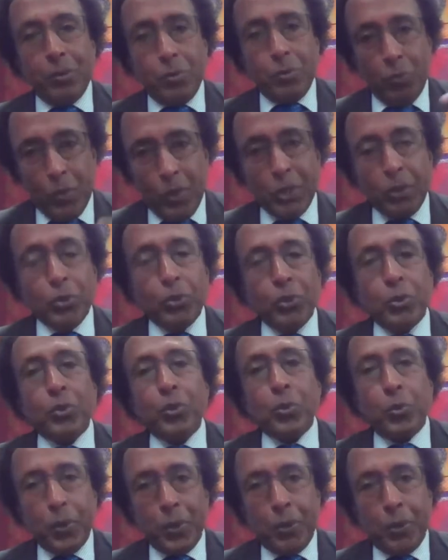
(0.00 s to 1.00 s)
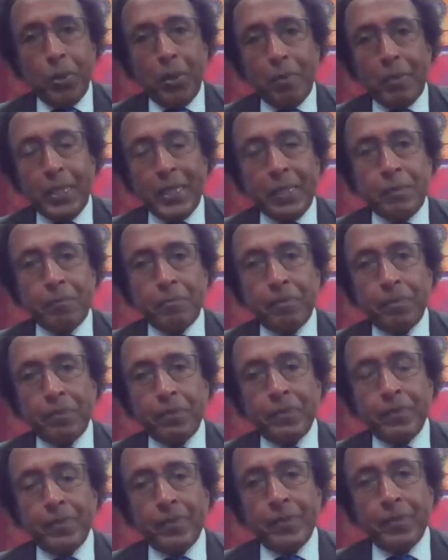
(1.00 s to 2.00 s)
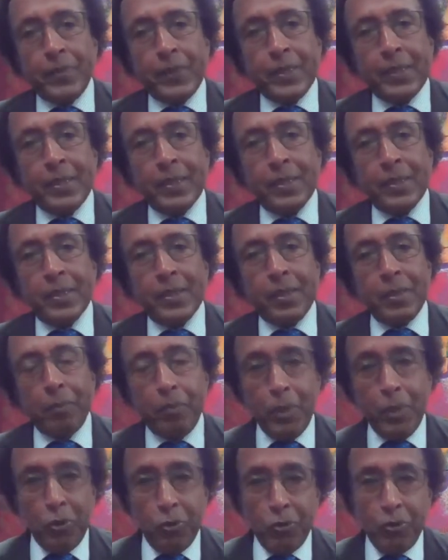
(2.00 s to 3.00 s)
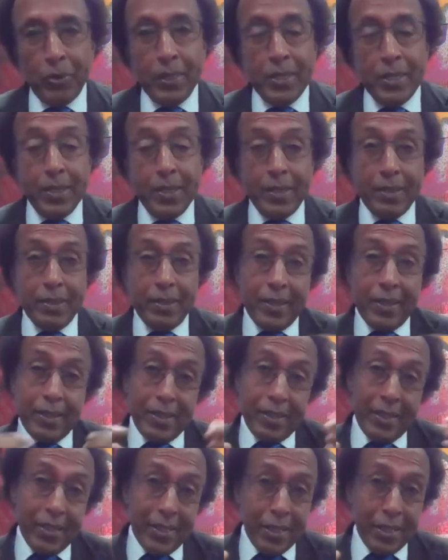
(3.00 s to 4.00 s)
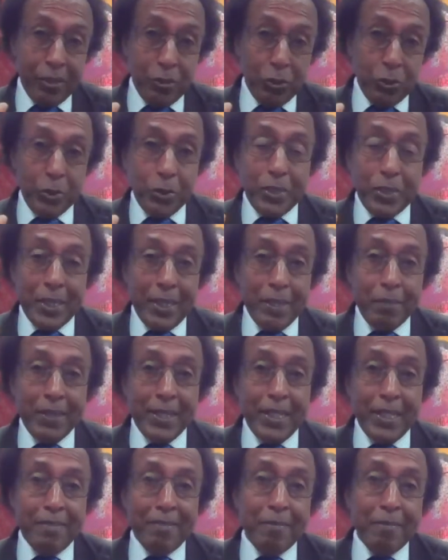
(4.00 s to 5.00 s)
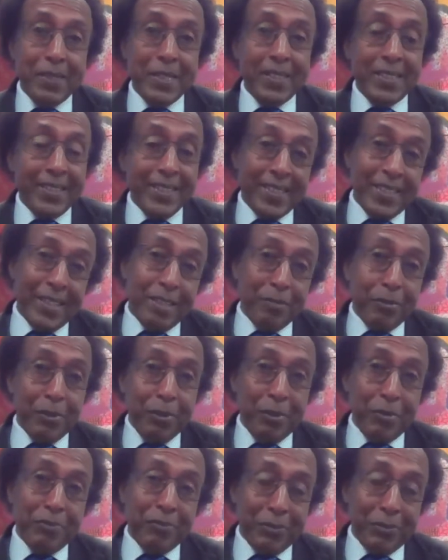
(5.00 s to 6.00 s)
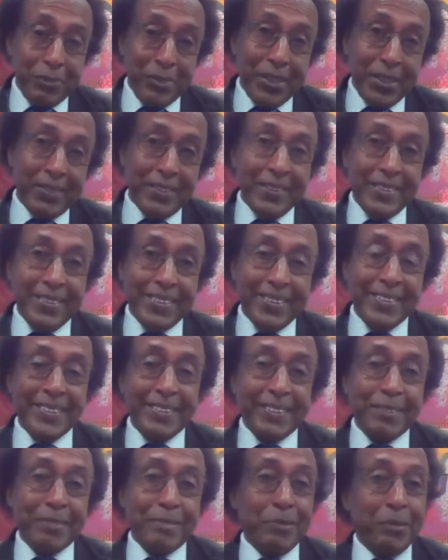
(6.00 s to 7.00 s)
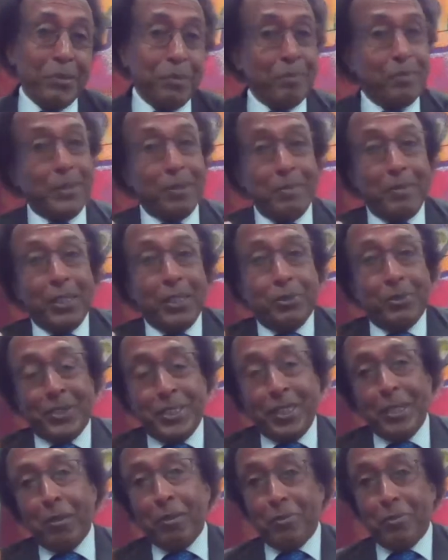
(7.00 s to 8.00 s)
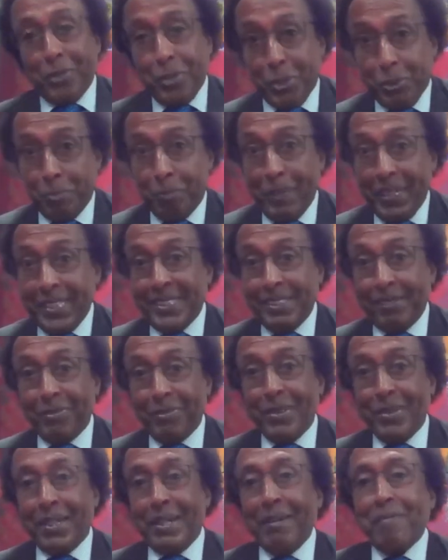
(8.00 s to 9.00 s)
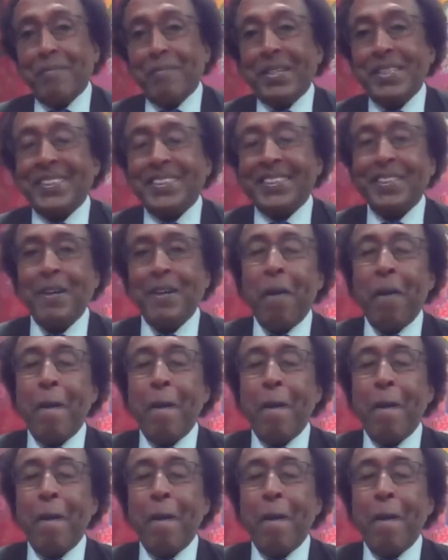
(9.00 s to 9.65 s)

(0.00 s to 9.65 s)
what you do with your money. Personally, I had a short time in government and I have a lot of trust, or maybe I should say a lot of respect for governments.